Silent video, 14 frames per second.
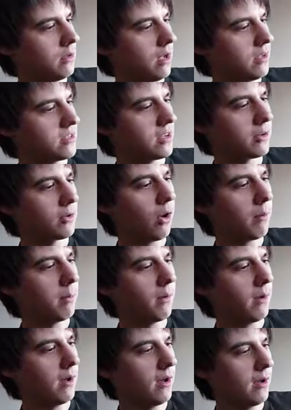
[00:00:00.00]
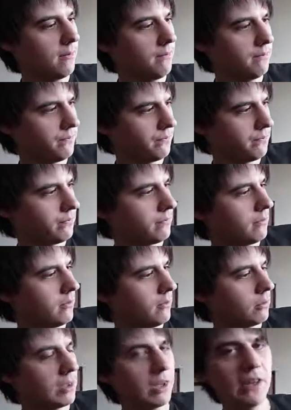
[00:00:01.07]
I'd say copper,
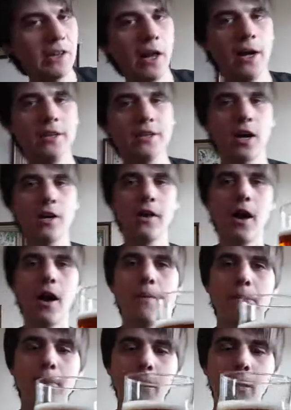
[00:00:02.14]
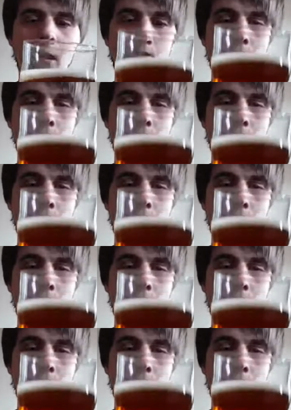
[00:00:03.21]
really light, kind of amber,